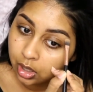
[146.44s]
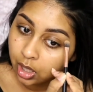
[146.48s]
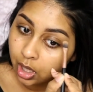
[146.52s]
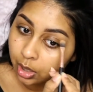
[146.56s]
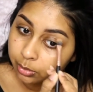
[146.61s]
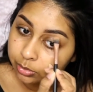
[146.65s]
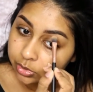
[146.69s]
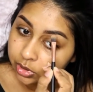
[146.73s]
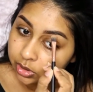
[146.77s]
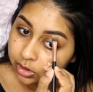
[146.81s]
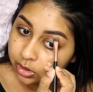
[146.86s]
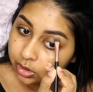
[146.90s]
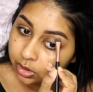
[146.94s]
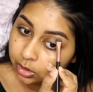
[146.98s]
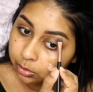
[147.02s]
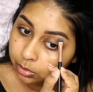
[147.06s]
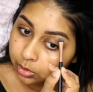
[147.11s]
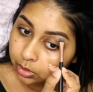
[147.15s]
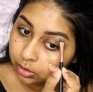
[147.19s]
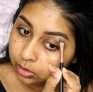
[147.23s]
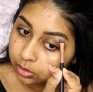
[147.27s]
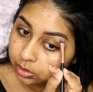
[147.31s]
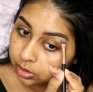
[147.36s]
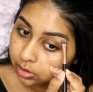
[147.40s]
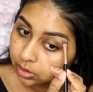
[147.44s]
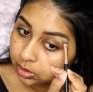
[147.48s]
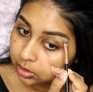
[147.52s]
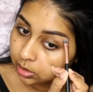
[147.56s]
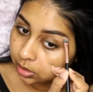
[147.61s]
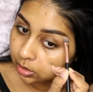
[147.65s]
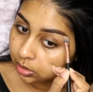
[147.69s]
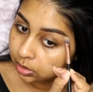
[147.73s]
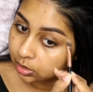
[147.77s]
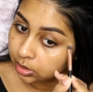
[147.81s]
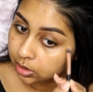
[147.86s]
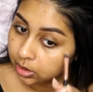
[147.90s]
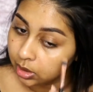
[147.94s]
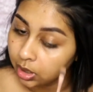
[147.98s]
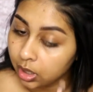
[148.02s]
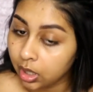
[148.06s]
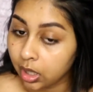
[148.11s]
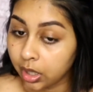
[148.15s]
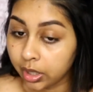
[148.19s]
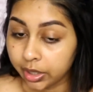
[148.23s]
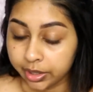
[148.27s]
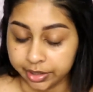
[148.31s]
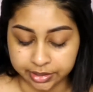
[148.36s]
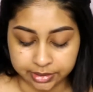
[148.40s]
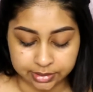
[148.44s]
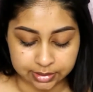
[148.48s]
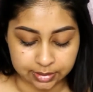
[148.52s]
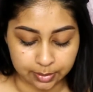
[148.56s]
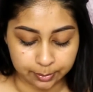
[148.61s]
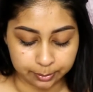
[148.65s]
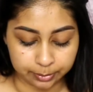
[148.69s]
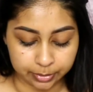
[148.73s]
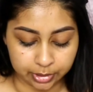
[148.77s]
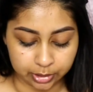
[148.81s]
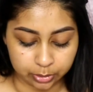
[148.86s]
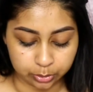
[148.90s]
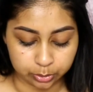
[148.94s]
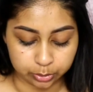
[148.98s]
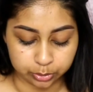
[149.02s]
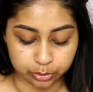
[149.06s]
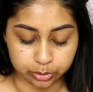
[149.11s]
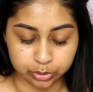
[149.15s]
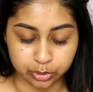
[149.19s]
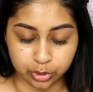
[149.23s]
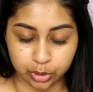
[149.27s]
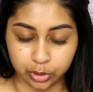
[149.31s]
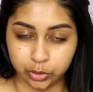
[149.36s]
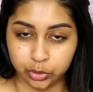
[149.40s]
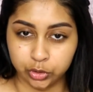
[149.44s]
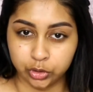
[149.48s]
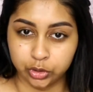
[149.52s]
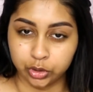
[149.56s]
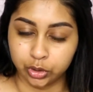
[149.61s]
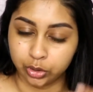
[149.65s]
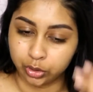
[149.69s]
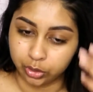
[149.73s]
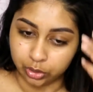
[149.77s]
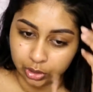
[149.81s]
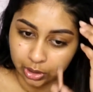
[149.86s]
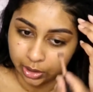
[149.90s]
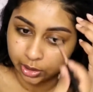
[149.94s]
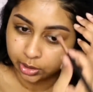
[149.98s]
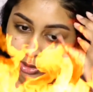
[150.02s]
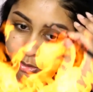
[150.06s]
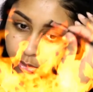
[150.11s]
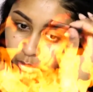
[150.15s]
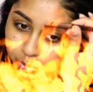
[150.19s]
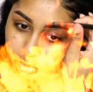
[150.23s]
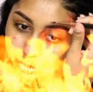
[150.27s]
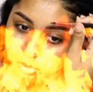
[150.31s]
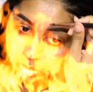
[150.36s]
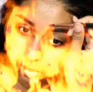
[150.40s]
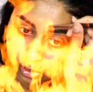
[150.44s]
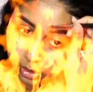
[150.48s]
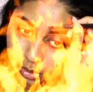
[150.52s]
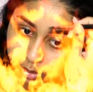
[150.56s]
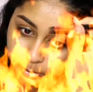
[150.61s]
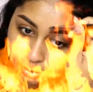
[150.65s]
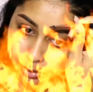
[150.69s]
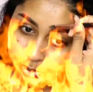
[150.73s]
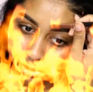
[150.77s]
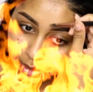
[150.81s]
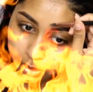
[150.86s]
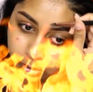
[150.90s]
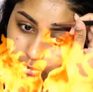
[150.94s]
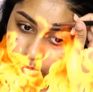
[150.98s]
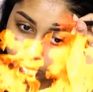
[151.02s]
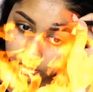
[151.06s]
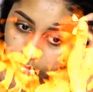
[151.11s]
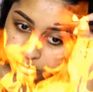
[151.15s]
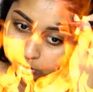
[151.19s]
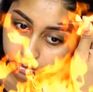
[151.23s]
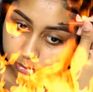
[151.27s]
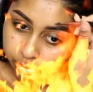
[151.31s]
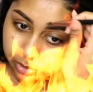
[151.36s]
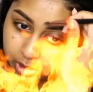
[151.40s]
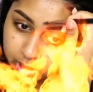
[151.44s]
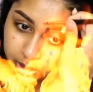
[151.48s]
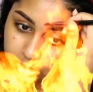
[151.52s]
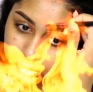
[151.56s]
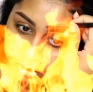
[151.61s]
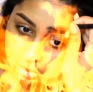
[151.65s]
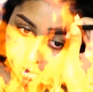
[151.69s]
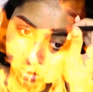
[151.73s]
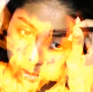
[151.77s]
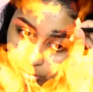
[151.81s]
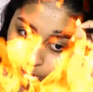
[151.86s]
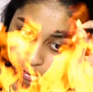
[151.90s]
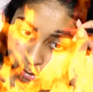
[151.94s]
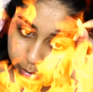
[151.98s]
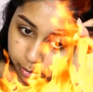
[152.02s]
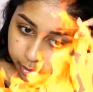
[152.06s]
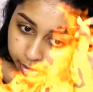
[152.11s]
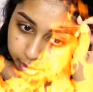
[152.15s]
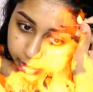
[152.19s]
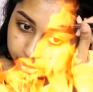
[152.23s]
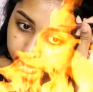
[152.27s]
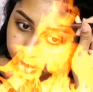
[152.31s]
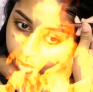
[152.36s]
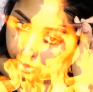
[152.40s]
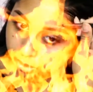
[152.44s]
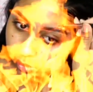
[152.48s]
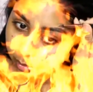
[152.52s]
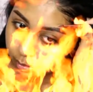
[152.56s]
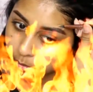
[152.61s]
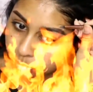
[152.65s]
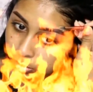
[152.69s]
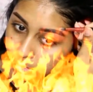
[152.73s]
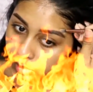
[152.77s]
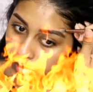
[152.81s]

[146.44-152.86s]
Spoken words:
I'm just going to be using this under the eyes, but also, you know, like use the powder from NYX to brighten it up.